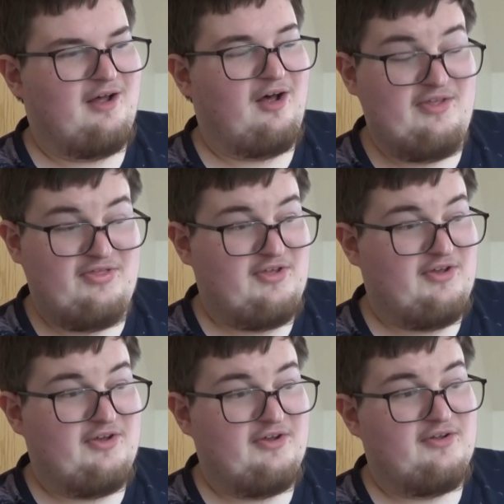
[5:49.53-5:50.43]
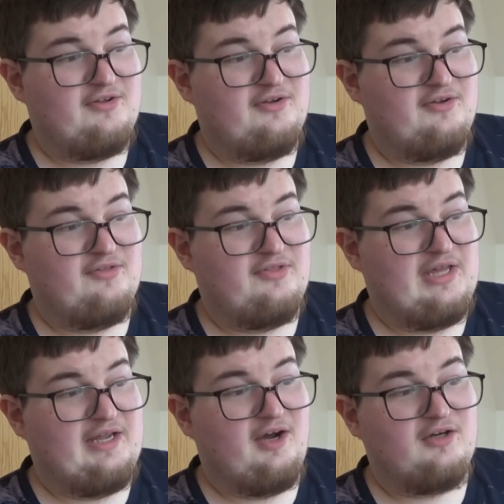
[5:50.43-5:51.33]
either
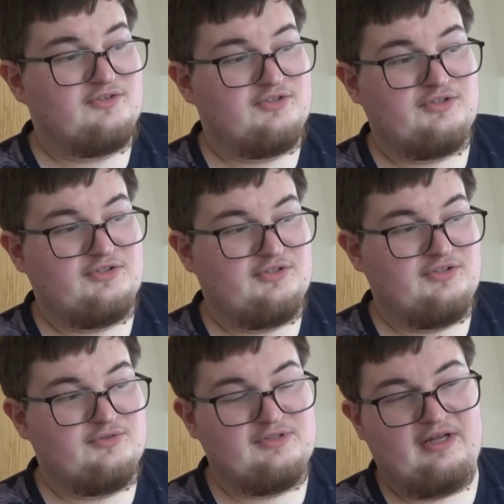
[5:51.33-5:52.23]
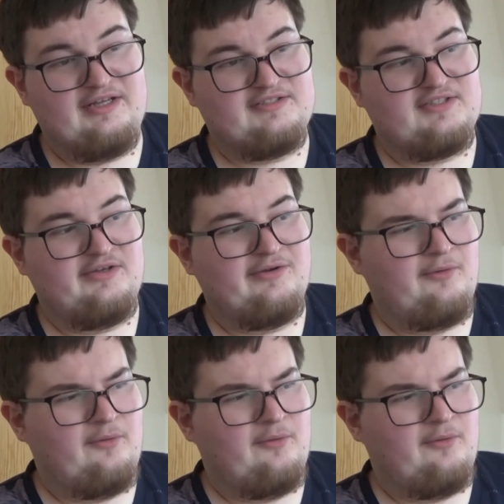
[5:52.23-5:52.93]
they underutilized it,